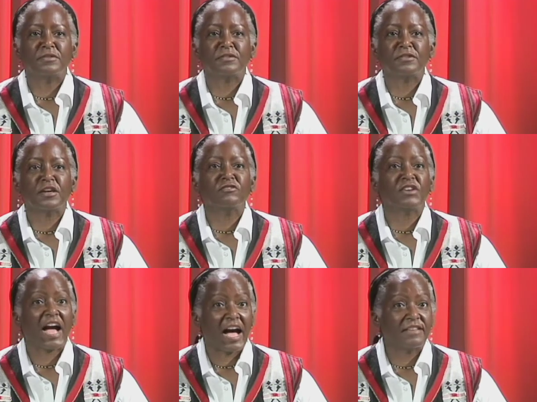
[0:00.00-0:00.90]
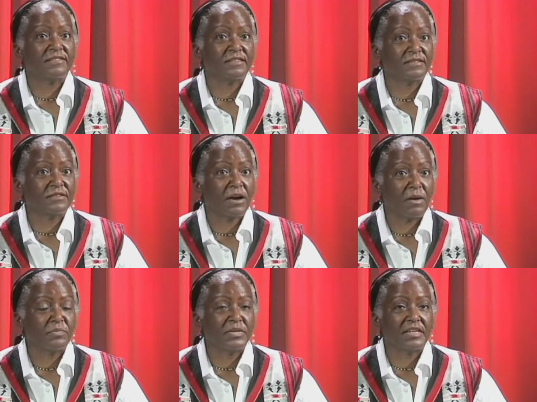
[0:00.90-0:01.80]
such as this
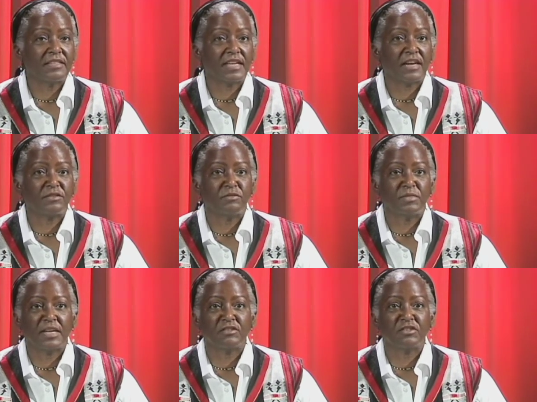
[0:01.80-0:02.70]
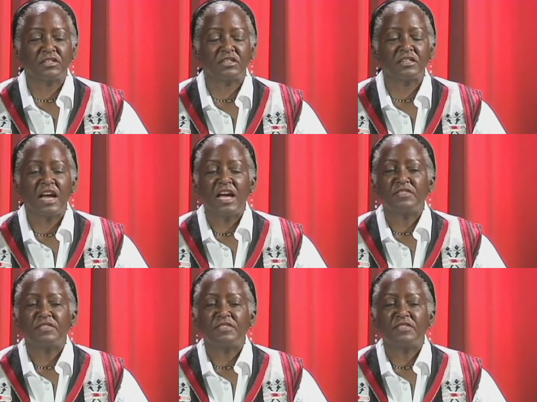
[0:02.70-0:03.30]
company that you mentioned.